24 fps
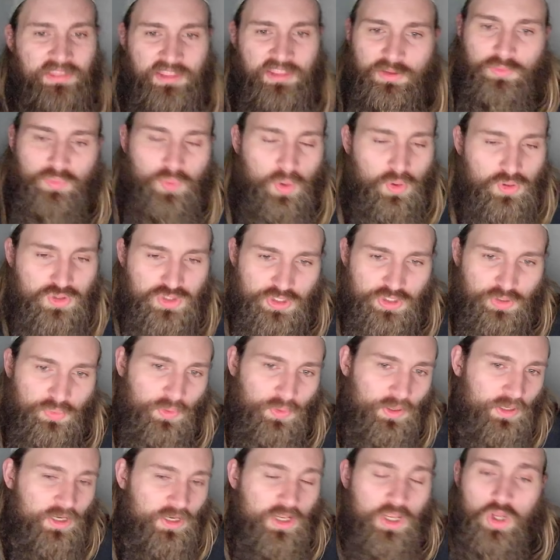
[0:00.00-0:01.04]
think Rose can
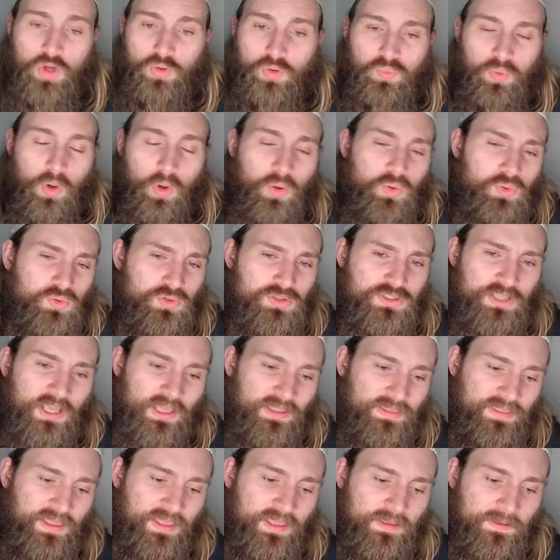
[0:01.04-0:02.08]
win, Rose, I
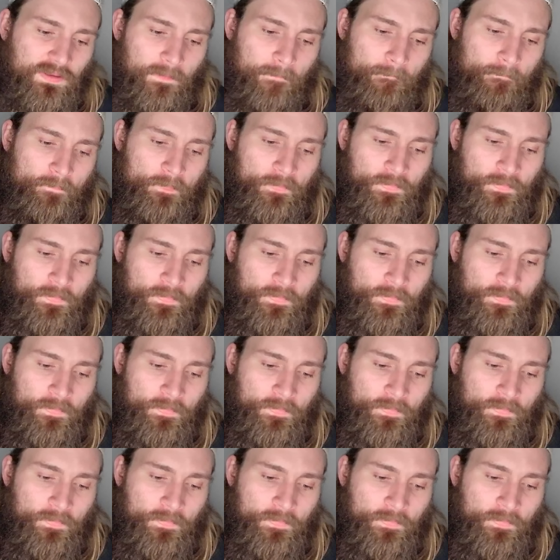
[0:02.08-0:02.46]
think,